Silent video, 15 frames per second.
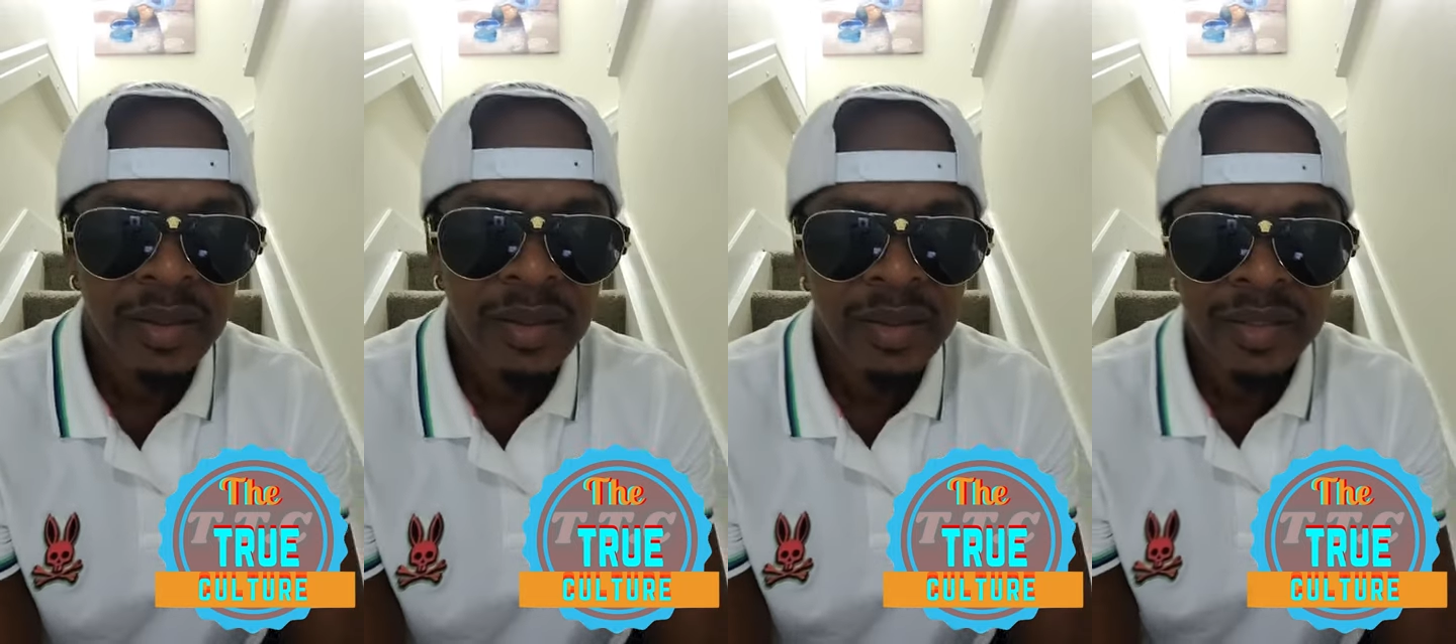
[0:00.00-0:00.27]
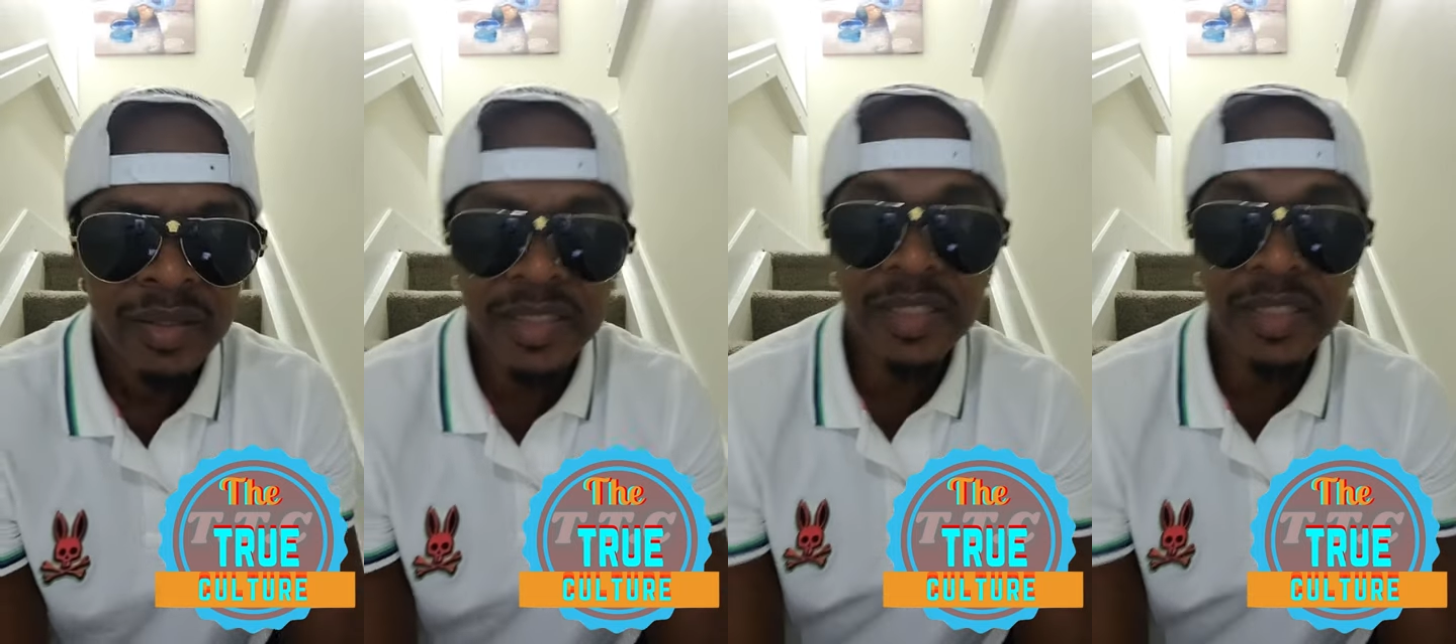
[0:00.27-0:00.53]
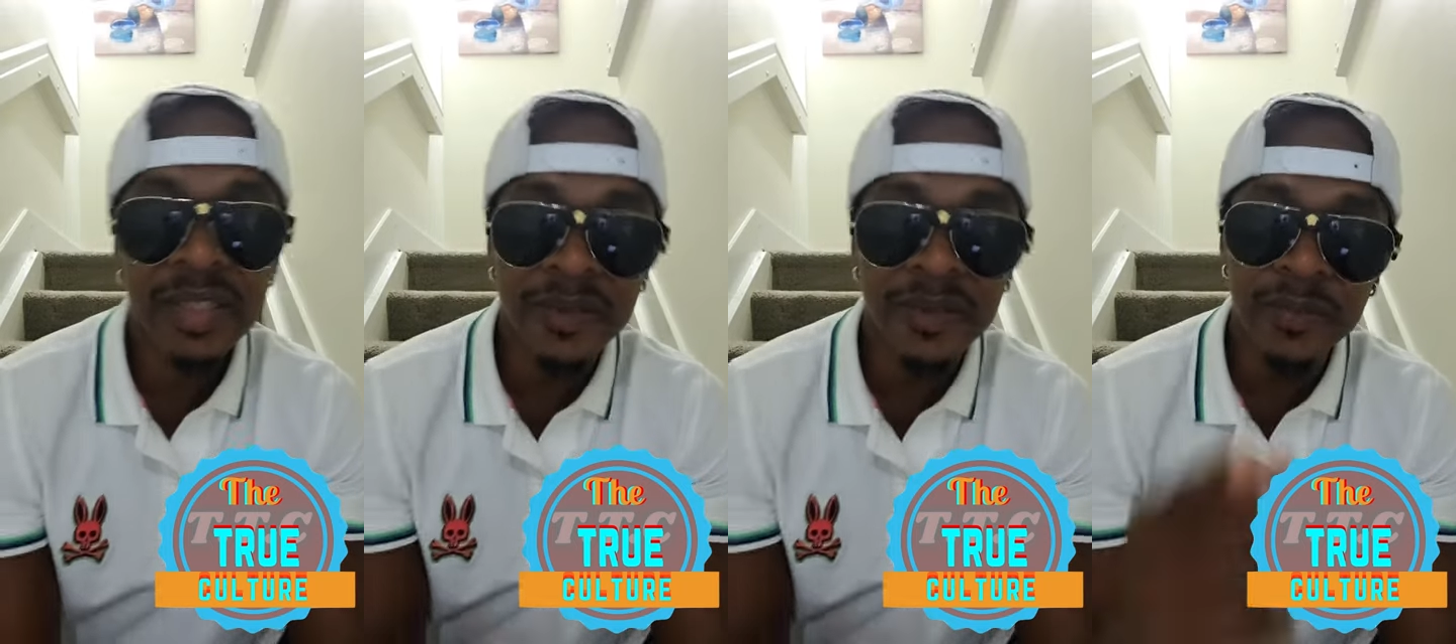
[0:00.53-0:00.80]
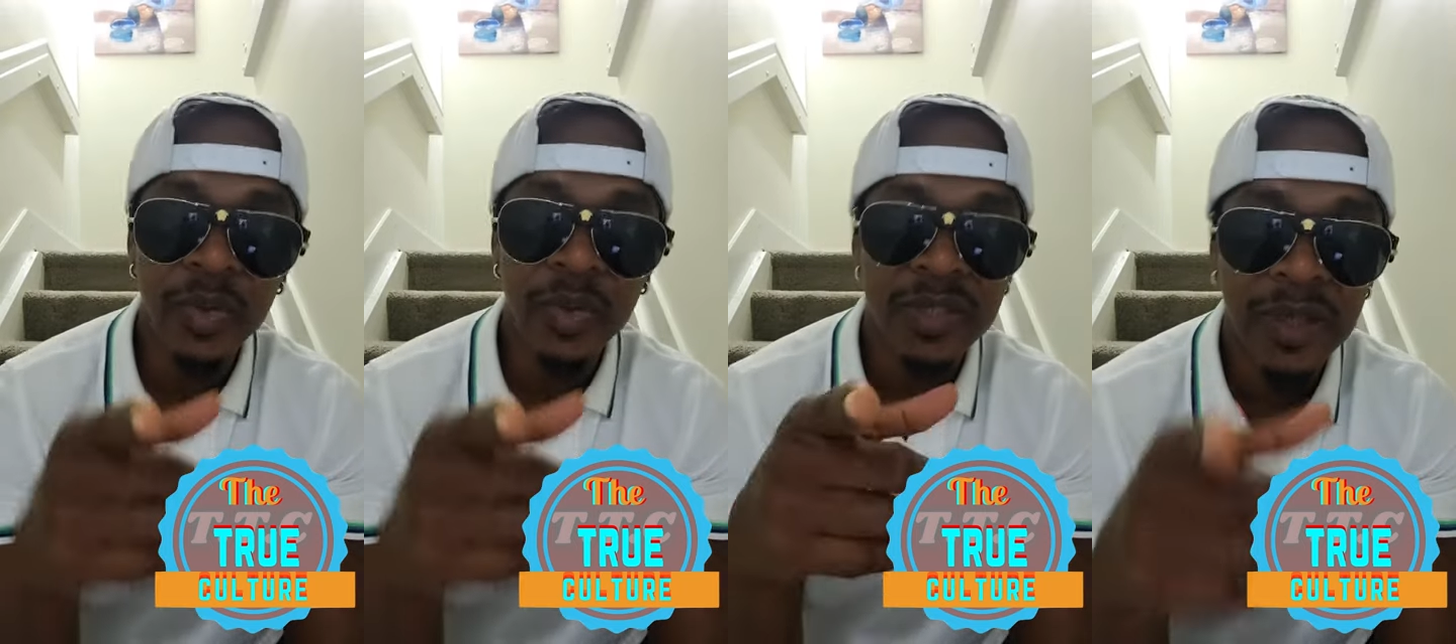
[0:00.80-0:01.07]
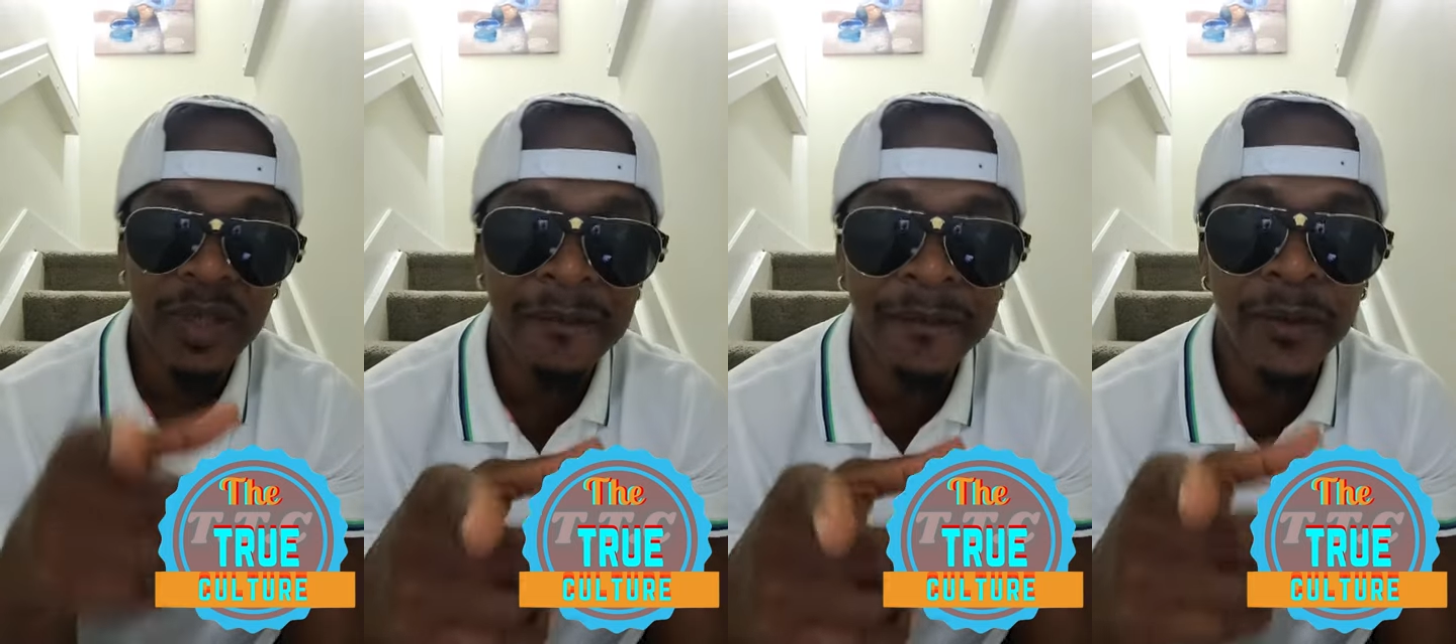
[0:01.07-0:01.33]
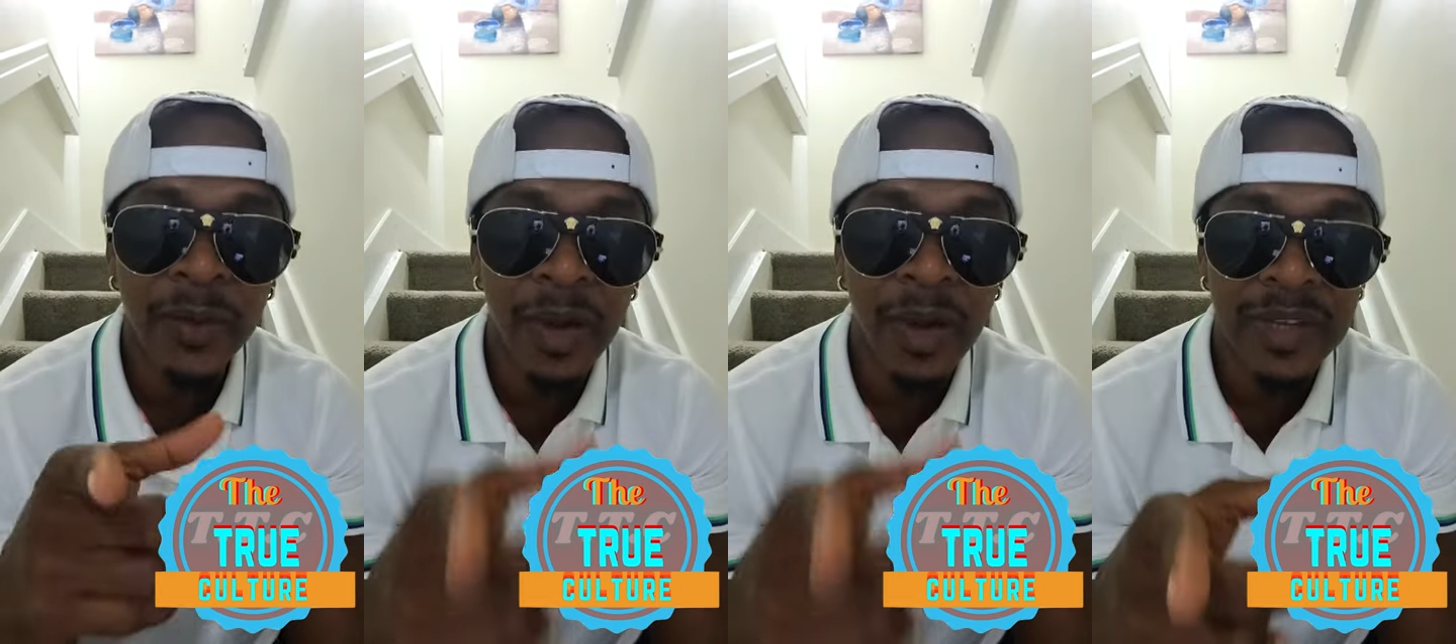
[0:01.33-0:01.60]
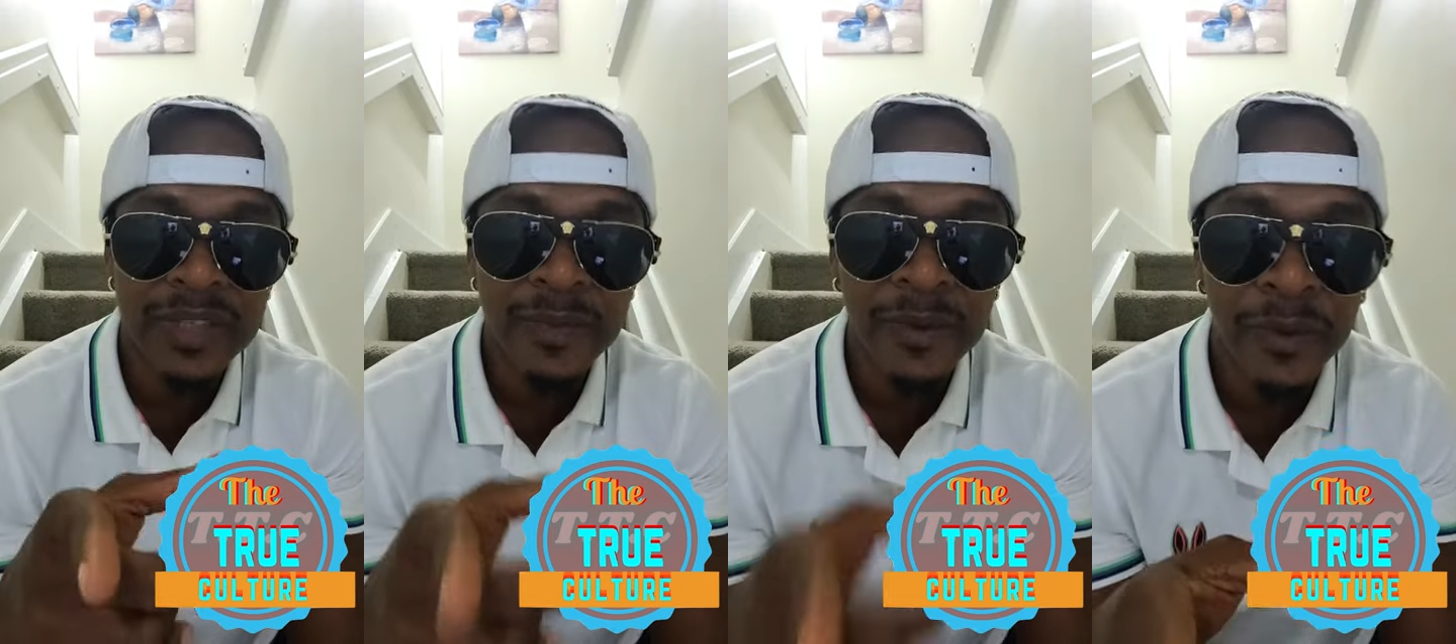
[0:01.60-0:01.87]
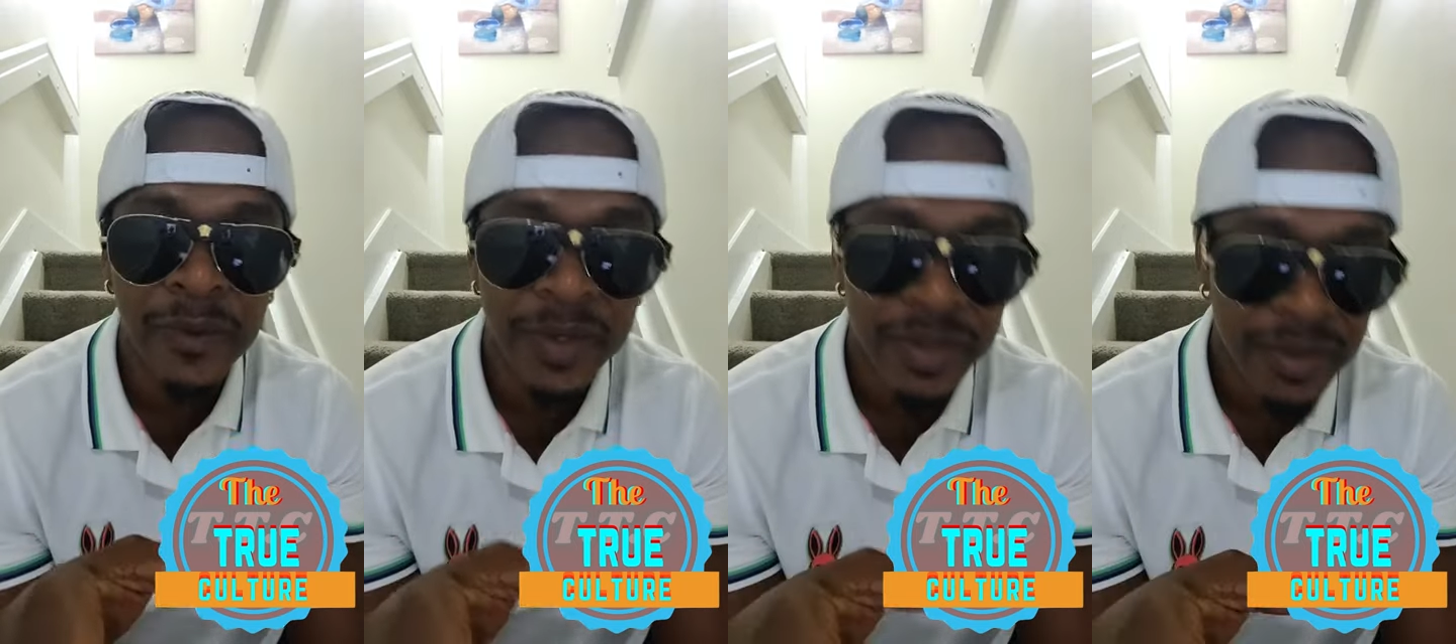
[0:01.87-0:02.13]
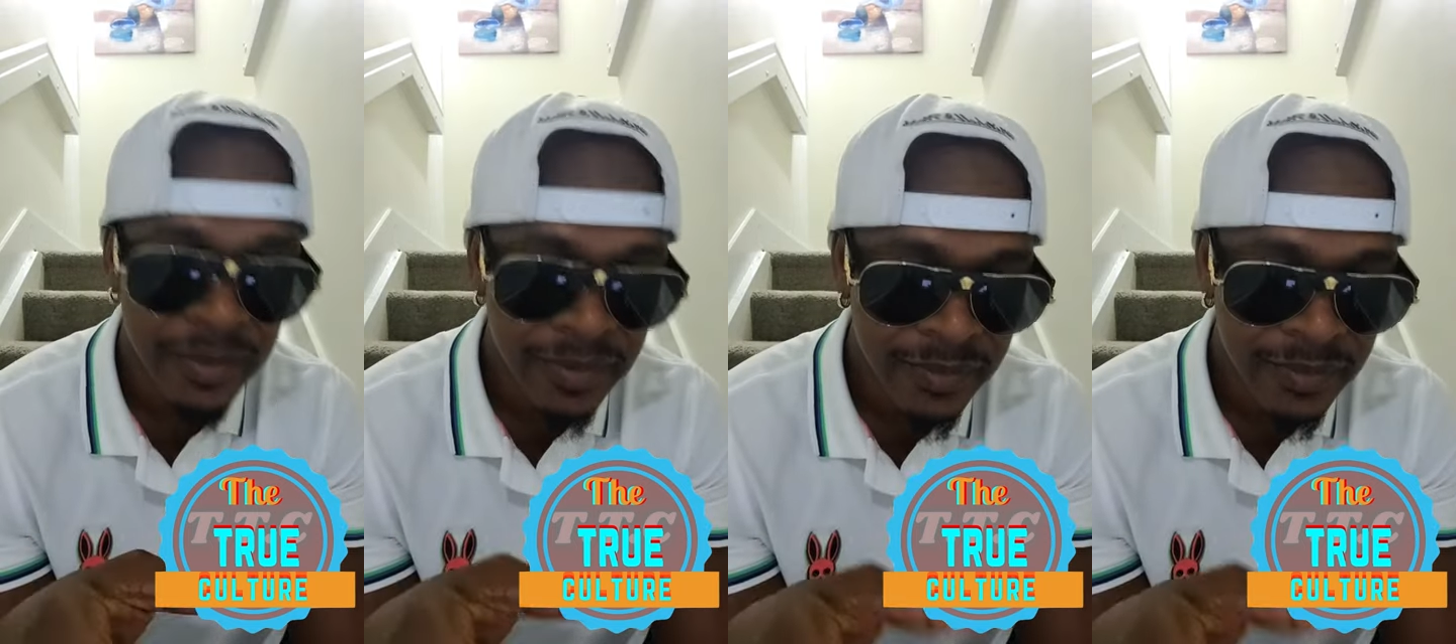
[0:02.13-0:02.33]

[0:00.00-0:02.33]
This is just was a few hours before, you know,